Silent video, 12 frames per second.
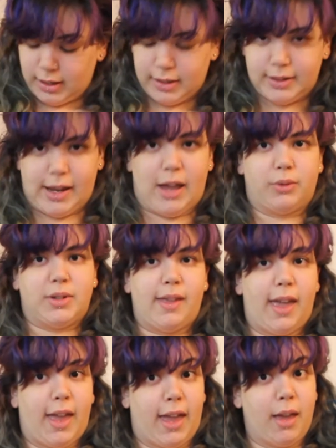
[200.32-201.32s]
down to the
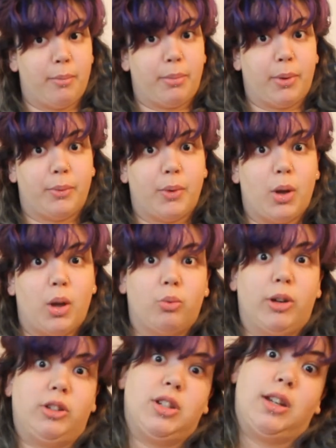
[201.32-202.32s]
hip,
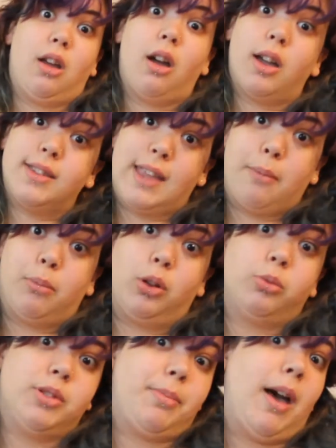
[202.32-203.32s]
which in her sample
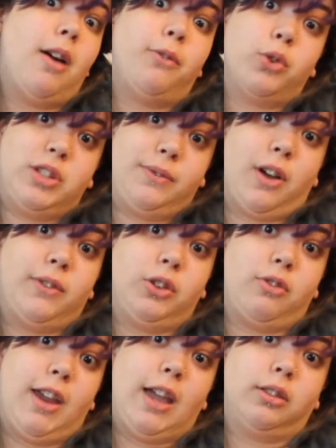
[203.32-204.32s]
was about a
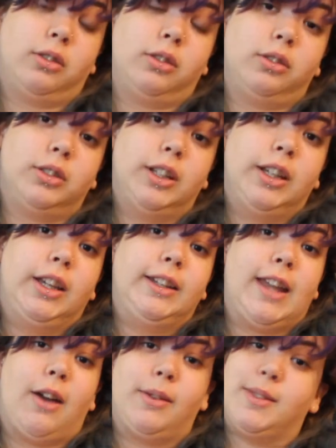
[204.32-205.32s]
45-degree angle.
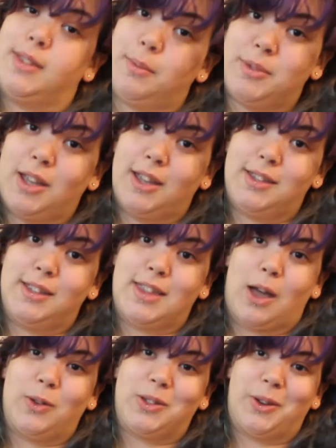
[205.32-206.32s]
Now in some sizes
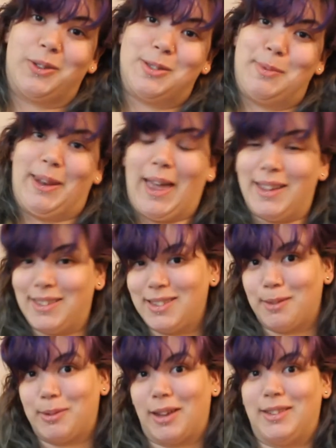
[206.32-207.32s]
that's going to be less, in
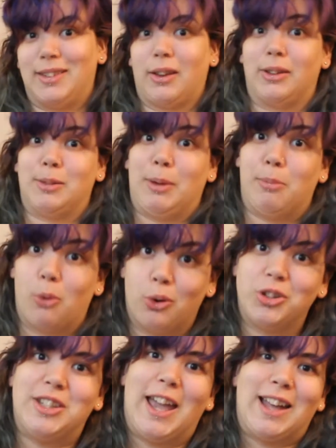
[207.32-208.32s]
some sizes it's going to be
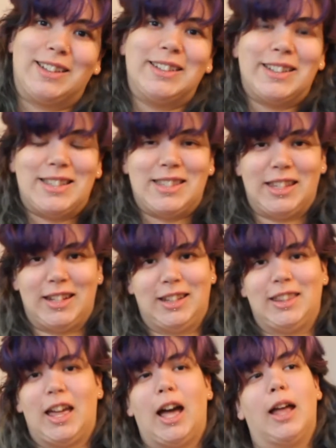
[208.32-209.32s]
more. She hadn't considered
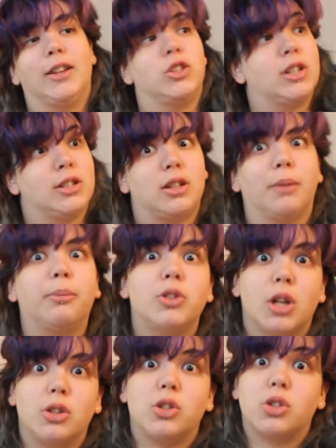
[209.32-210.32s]
that, and she'd
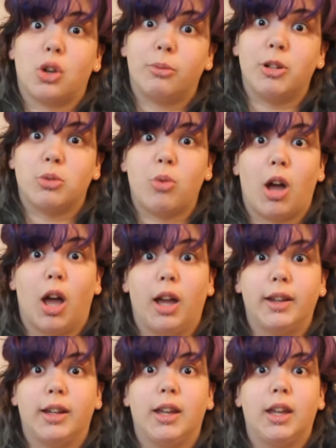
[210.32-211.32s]
done so much
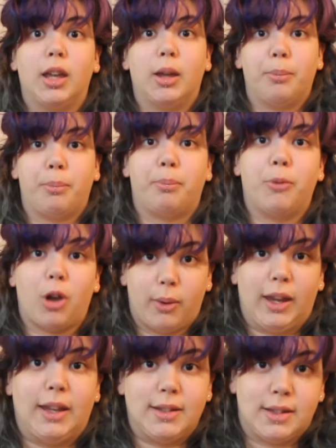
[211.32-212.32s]
work
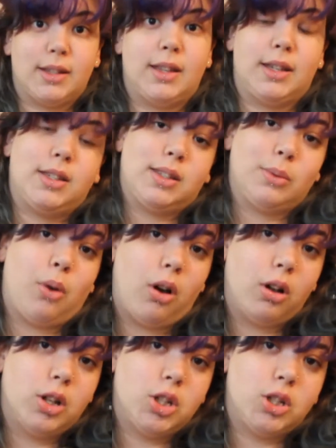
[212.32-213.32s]
going into this
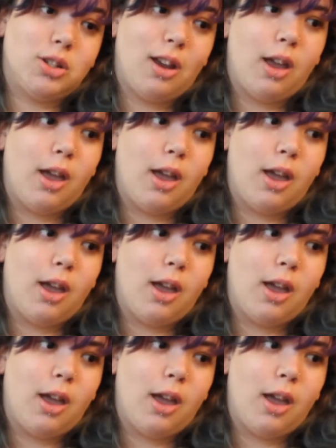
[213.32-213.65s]
swatch,